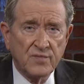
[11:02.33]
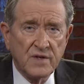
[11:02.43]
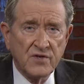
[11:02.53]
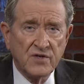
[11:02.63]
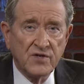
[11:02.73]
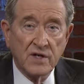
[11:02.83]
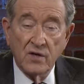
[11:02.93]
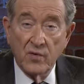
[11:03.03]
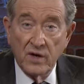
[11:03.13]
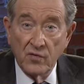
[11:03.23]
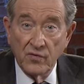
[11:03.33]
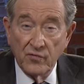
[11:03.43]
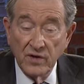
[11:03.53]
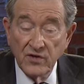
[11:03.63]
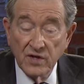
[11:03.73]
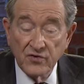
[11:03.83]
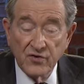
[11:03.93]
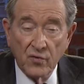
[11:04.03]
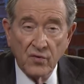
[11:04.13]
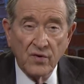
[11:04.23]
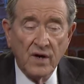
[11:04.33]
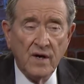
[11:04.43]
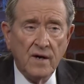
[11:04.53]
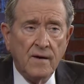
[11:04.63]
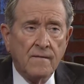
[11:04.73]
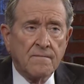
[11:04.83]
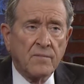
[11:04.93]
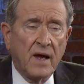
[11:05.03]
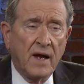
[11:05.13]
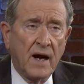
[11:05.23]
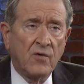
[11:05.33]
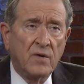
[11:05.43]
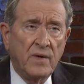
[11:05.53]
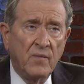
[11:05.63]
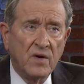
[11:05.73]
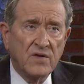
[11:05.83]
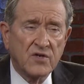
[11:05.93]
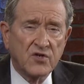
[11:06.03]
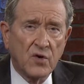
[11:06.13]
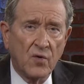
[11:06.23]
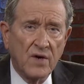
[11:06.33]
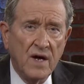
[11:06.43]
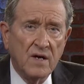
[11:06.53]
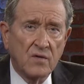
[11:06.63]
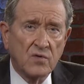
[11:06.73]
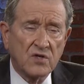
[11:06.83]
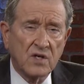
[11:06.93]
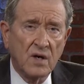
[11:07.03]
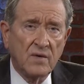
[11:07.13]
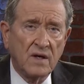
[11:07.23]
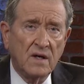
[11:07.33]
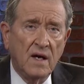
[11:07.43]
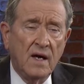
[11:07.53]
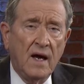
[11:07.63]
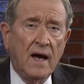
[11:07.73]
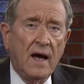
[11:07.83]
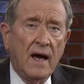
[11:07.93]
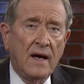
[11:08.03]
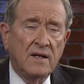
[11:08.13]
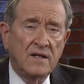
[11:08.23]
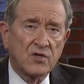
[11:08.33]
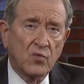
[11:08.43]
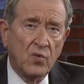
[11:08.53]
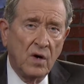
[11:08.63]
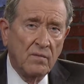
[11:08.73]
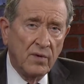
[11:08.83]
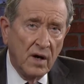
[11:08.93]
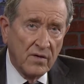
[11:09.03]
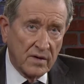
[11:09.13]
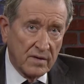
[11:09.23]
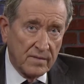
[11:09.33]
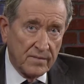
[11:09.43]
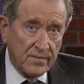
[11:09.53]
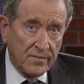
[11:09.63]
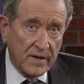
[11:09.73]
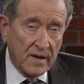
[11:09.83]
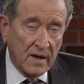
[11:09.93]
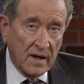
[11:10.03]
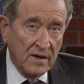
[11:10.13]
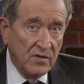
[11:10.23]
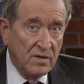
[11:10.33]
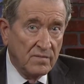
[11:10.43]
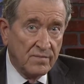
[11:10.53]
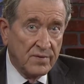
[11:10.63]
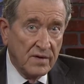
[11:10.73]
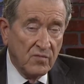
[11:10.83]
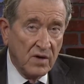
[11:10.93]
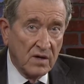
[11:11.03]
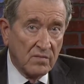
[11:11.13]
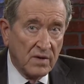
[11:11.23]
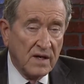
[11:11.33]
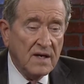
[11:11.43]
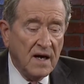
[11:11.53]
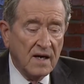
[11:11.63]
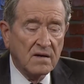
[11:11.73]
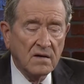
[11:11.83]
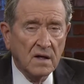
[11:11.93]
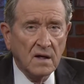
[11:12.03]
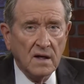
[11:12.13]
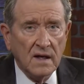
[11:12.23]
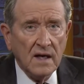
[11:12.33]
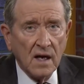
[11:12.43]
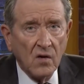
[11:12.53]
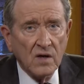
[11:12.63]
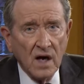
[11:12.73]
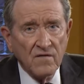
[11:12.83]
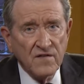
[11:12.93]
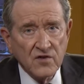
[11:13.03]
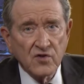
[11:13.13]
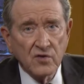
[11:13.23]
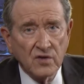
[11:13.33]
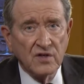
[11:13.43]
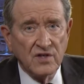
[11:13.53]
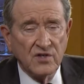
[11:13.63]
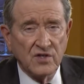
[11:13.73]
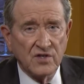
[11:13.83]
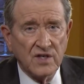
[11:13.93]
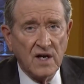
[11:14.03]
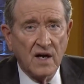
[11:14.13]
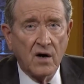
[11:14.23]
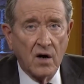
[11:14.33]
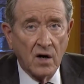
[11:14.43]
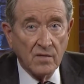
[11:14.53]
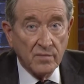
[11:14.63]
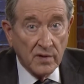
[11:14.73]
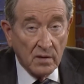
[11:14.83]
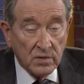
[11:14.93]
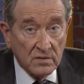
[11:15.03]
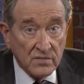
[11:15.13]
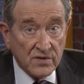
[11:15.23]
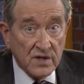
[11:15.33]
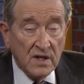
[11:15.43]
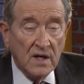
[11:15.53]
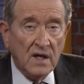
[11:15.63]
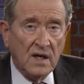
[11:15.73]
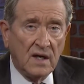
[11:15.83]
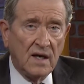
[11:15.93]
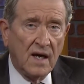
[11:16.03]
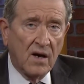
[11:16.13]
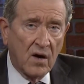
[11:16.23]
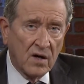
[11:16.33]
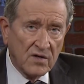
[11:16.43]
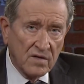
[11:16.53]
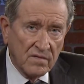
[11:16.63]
business, the other one owned retail stores. And I remember this tornado was coming, and this one brother I knew him pretty well, but he had he had all kind of physical conditions. He had heart problems. He'd had heart